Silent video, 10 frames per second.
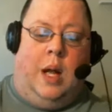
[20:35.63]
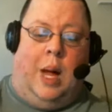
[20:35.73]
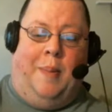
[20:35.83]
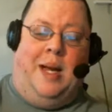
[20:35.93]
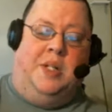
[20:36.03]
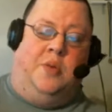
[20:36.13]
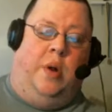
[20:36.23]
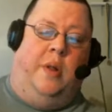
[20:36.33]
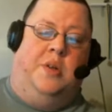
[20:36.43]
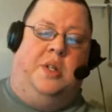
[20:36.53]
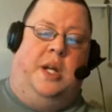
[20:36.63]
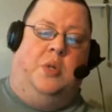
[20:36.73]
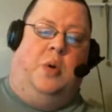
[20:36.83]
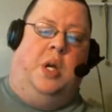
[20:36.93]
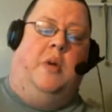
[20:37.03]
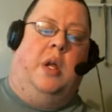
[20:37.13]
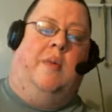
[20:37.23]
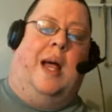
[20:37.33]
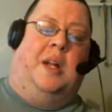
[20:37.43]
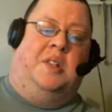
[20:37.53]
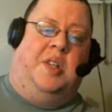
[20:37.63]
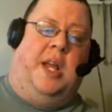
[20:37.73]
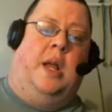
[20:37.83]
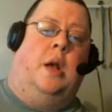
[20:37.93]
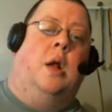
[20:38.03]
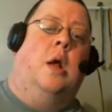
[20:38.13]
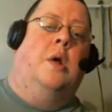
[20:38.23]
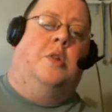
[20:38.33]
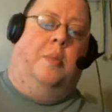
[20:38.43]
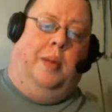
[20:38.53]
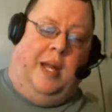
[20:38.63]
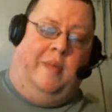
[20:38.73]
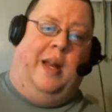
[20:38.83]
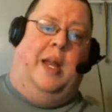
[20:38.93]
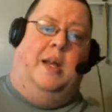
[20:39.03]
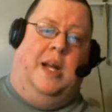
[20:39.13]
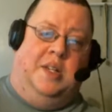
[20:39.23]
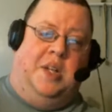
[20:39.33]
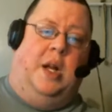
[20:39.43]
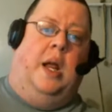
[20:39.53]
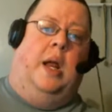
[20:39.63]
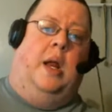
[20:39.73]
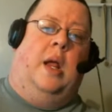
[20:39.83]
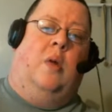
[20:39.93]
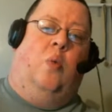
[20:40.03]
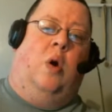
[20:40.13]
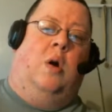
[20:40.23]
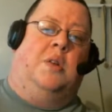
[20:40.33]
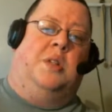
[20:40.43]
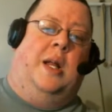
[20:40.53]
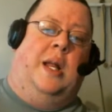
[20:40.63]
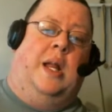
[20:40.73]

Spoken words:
I mean, it's one of those things where you've got to see it to believe it. He does it. It works, and